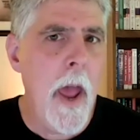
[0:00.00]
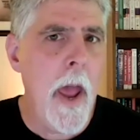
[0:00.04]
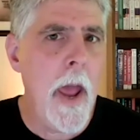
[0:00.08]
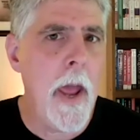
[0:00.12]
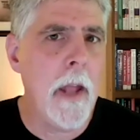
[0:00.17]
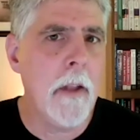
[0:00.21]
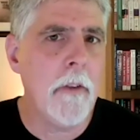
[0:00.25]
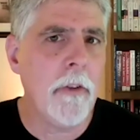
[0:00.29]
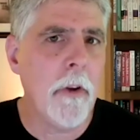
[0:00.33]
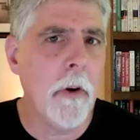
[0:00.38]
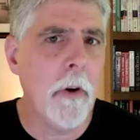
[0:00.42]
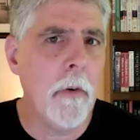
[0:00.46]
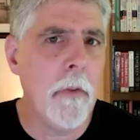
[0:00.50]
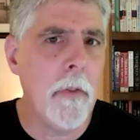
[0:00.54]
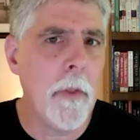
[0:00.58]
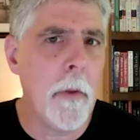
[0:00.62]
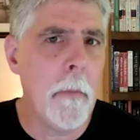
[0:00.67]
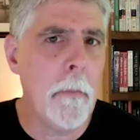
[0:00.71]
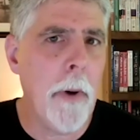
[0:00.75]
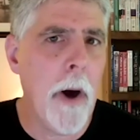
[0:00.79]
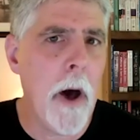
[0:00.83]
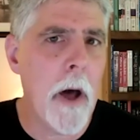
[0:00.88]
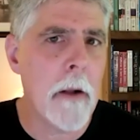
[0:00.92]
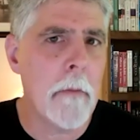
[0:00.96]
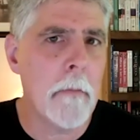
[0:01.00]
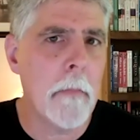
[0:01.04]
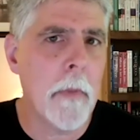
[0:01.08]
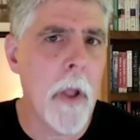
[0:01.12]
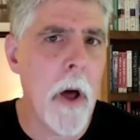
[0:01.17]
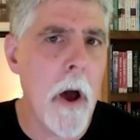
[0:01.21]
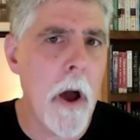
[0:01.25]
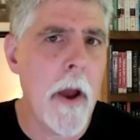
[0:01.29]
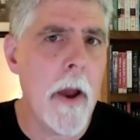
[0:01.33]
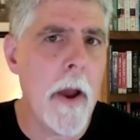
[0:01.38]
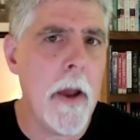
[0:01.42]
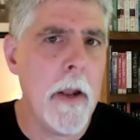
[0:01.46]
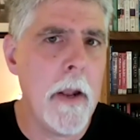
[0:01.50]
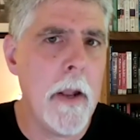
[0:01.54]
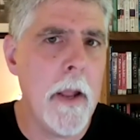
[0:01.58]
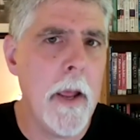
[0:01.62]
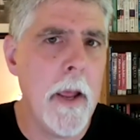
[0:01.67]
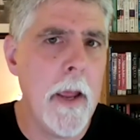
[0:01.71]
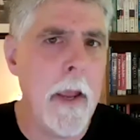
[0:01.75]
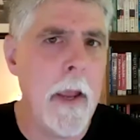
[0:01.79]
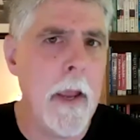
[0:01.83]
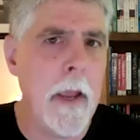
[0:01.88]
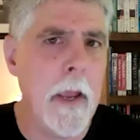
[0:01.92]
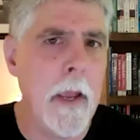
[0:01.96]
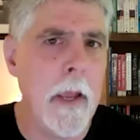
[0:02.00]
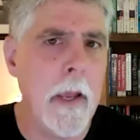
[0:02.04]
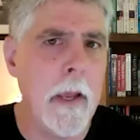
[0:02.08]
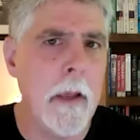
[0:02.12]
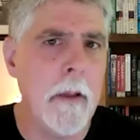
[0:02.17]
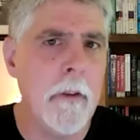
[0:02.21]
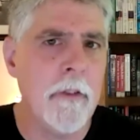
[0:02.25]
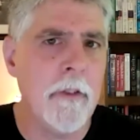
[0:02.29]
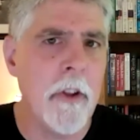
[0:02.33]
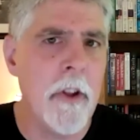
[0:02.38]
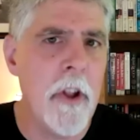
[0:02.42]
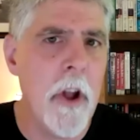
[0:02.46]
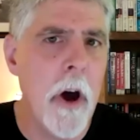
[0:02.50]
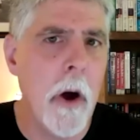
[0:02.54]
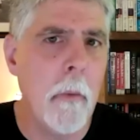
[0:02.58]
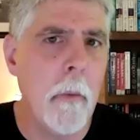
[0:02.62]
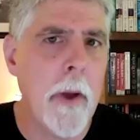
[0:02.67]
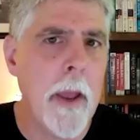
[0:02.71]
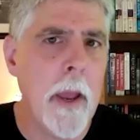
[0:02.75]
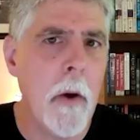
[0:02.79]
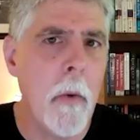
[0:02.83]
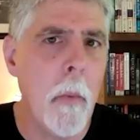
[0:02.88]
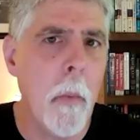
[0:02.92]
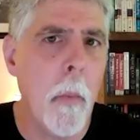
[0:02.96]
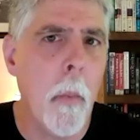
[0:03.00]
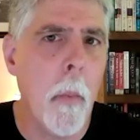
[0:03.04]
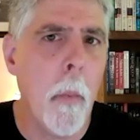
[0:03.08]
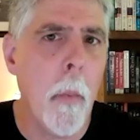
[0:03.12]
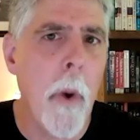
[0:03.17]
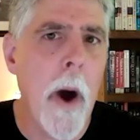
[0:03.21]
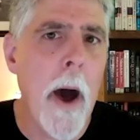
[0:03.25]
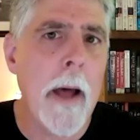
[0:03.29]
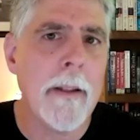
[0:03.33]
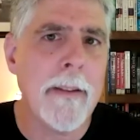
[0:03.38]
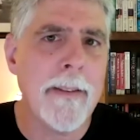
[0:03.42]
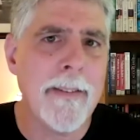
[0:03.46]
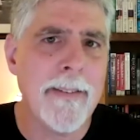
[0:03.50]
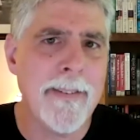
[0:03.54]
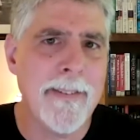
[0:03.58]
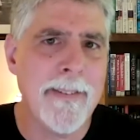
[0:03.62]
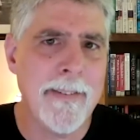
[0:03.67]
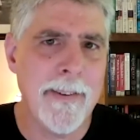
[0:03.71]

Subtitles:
And so the bottom line is knowing what